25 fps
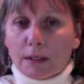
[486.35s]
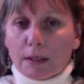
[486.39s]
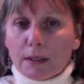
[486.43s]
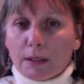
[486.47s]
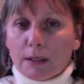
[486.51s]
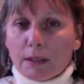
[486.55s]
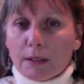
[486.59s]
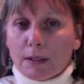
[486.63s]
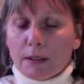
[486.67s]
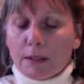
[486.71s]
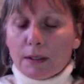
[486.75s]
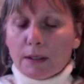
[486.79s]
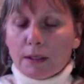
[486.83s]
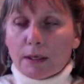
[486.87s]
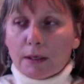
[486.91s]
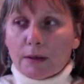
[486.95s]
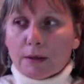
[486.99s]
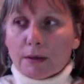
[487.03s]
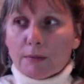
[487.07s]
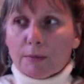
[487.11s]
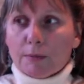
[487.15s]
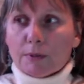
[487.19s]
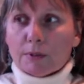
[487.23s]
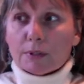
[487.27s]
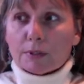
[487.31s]
And now
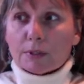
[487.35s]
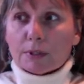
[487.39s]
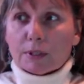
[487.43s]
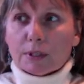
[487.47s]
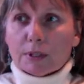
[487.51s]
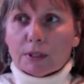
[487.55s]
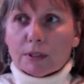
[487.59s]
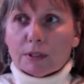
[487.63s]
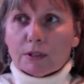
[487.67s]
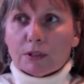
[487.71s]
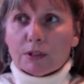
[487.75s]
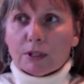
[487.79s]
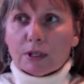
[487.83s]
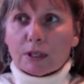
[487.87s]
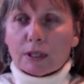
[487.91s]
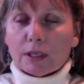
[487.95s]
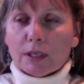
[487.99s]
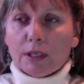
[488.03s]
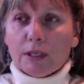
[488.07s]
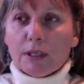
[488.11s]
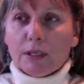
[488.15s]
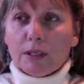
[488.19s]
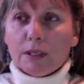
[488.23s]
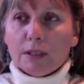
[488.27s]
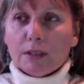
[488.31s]
I'm just going to check
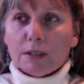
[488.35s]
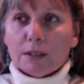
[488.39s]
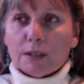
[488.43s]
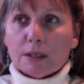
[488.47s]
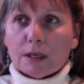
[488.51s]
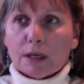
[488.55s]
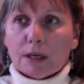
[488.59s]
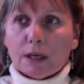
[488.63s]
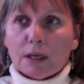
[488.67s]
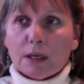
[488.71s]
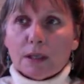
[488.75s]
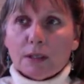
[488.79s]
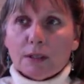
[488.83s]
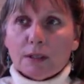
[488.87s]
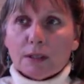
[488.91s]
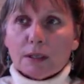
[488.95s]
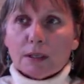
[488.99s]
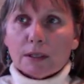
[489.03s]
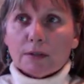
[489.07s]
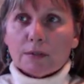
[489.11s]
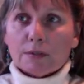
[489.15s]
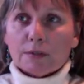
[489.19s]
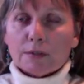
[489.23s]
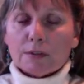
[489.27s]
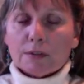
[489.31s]
in inside,
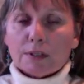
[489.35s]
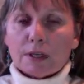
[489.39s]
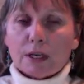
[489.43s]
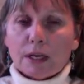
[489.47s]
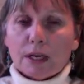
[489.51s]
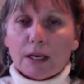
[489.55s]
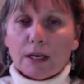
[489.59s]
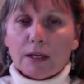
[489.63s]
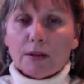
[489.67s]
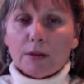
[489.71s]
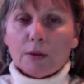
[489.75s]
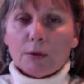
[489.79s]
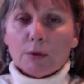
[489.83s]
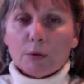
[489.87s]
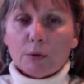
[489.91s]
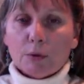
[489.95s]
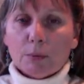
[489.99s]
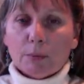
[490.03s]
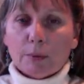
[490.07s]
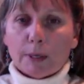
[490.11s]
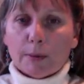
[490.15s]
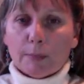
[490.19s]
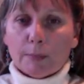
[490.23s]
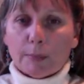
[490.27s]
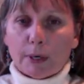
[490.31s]
kind of scan through
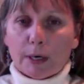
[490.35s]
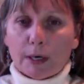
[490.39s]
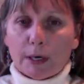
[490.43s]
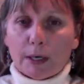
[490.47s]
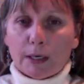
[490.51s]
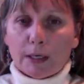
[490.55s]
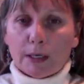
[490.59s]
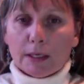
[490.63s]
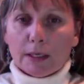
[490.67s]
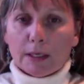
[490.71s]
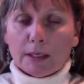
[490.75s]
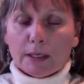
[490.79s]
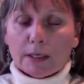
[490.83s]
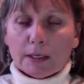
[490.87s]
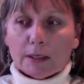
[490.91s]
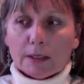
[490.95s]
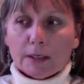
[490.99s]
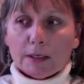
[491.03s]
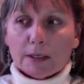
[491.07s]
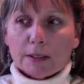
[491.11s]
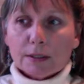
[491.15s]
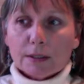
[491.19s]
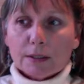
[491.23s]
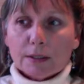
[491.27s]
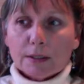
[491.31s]
my body,
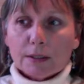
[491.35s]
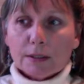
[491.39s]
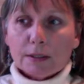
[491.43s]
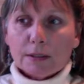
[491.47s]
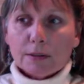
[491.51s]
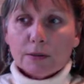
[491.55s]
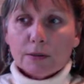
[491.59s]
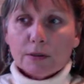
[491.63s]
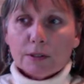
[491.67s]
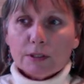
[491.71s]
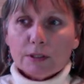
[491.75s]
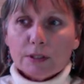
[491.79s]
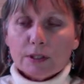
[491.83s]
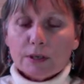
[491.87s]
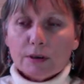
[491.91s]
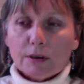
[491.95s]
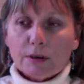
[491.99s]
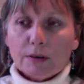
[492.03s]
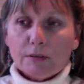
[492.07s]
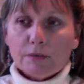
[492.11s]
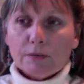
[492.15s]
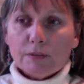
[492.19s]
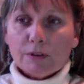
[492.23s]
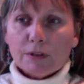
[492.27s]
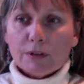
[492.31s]
notice how
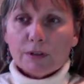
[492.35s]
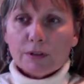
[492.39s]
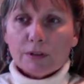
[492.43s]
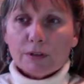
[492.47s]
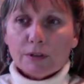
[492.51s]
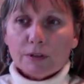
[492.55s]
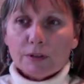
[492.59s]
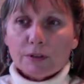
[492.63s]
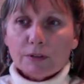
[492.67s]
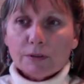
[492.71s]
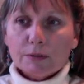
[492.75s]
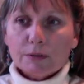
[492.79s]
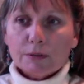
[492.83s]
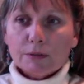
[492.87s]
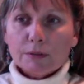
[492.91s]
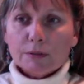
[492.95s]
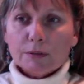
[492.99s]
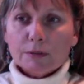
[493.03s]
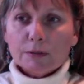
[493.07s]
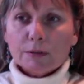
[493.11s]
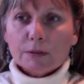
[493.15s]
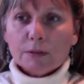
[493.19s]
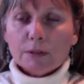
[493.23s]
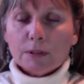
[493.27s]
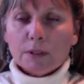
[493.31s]
I feel.
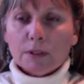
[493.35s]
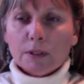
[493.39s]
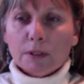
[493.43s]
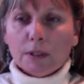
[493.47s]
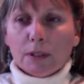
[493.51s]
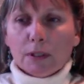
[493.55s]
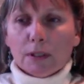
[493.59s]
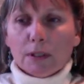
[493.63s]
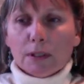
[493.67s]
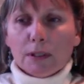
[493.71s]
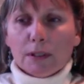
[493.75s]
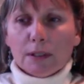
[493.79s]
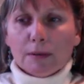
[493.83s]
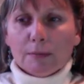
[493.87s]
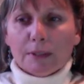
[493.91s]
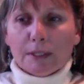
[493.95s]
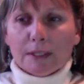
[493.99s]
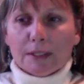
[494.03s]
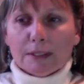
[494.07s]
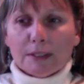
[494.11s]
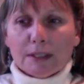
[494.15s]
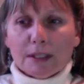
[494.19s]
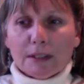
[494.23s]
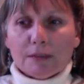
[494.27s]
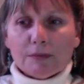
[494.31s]
And I'm going
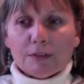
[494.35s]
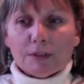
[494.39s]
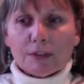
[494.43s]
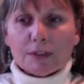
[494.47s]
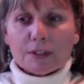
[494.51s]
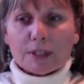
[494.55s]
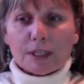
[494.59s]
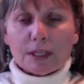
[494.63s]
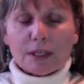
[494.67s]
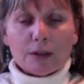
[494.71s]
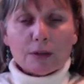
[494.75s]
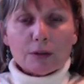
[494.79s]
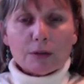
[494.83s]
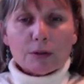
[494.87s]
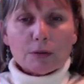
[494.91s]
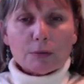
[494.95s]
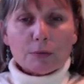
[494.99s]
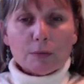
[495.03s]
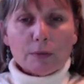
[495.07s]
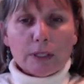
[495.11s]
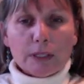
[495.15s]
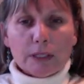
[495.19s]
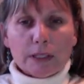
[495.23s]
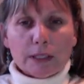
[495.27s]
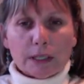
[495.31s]
to say it feels like a
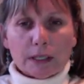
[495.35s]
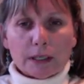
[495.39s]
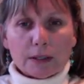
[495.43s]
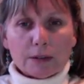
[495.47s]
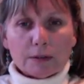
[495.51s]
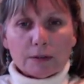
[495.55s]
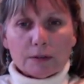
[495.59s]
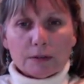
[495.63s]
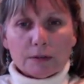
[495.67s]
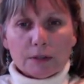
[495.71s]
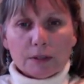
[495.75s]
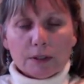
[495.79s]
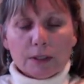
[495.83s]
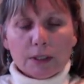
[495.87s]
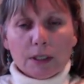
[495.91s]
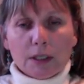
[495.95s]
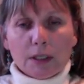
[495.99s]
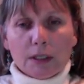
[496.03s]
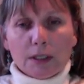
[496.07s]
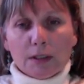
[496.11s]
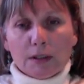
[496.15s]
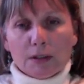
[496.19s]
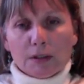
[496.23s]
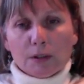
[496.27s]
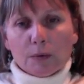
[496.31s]
3 now.
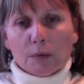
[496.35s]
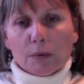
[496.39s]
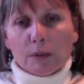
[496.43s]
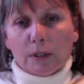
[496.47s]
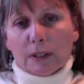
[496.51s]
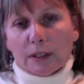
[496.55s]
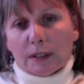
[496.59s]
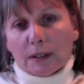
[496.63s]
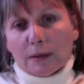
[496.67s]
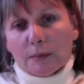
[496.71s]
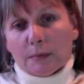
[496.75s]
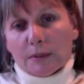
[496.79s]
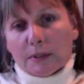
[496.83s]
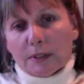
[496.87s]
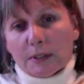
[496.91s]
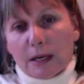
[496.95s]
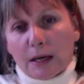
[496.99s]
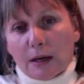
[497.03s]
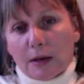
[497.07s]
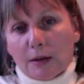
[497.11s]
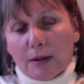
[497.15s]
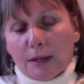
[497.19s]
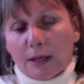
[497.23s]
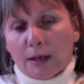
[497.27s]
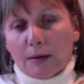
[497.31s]
So when it comes
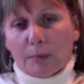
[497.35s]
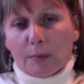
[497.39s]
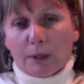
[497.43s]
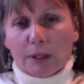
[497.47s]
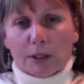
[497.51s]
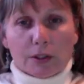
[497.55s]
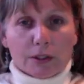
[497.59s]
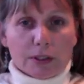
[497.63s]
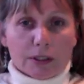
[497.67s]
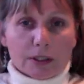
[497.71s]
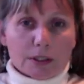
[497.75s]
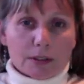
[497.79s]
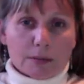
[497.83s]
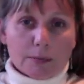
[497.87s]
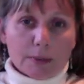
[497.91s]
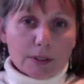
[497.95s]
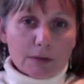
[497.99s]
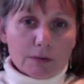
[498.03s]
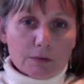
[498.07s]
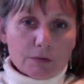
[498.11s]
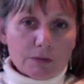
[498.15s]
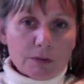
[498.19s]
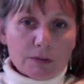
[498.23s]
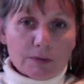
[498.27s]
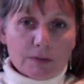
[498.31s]
down that much, that's
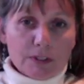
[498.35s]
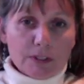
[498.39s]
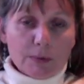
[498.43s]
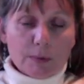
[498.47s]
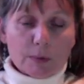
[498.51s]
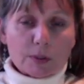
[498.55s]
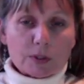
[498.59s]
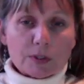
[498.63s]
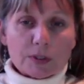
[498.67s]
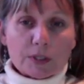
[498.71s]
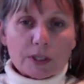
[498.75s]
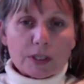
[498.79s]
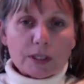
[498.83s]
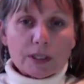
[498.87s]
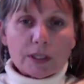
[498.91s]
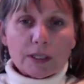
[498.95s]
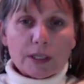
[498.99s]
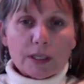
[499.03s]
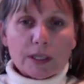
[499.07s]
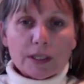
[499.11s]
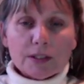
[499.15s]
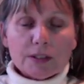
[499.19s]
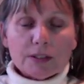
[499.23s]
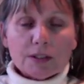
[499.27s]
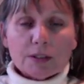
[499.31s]
about 50%
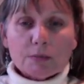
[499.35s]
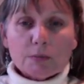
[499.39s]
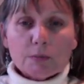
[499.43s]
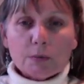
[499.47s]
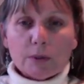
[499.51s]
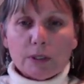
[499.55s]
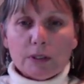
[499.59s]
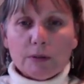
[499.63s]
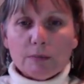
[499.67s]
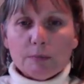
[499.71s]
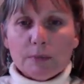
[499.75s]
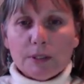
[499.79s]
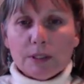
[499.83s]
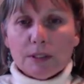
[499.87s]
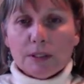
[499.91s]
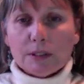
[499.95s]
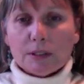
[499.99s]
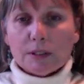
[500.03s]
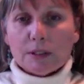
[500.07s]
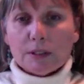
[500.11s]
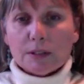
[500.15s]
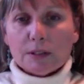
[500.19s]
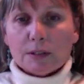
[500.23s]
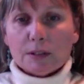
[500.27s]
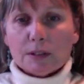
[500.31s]
less. What it means
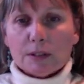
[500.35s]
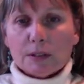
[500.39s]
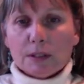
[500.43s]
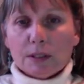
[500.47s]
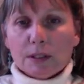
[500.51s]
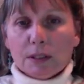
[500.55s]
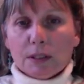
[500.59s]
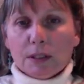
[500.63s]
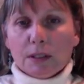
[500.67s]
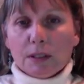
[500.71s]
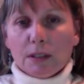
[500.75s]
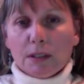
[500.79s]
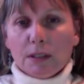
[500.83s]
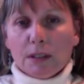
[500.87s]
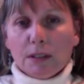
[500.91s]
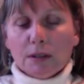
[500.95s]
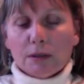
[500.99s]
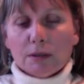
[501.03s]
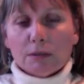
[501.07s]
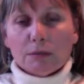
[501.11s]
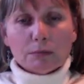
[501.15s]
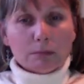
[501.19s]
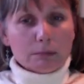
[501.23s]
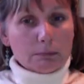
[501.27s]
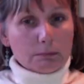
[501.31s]
is,
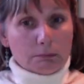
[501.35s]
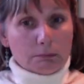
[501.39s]
at